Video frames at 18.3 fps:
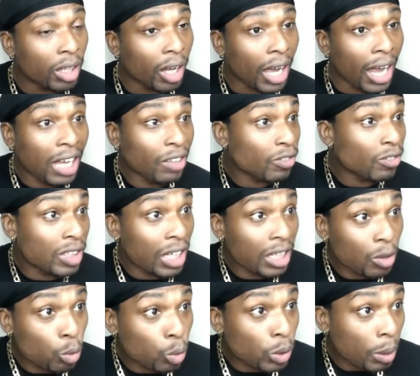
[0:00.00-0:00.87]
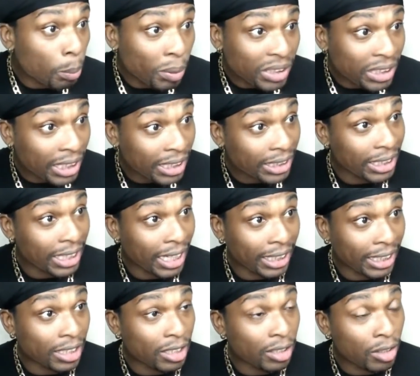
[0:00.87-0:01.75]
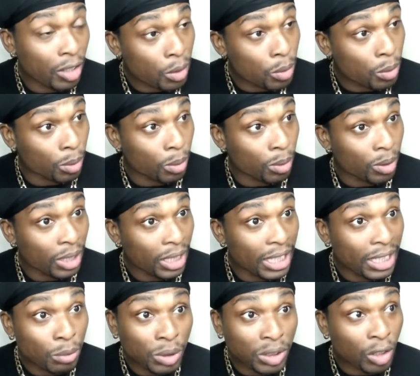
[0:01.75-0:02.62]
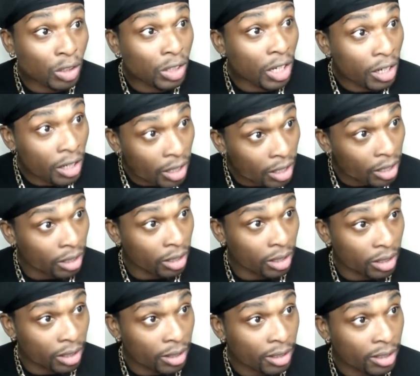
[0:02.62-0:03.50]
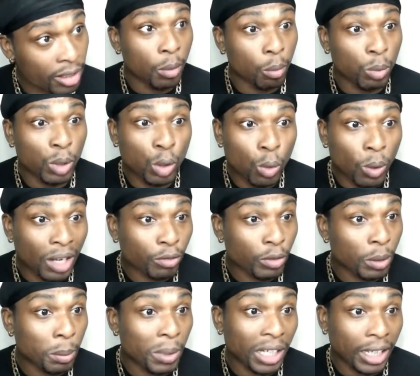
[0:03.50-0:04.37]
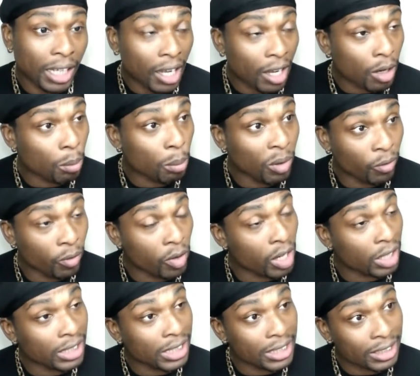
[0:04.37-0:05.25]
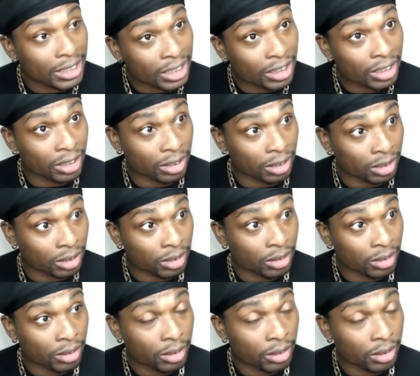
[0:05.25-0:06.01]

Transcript: I've done all the protecting I can do. It was on her. We all have to be accountable for our decisions.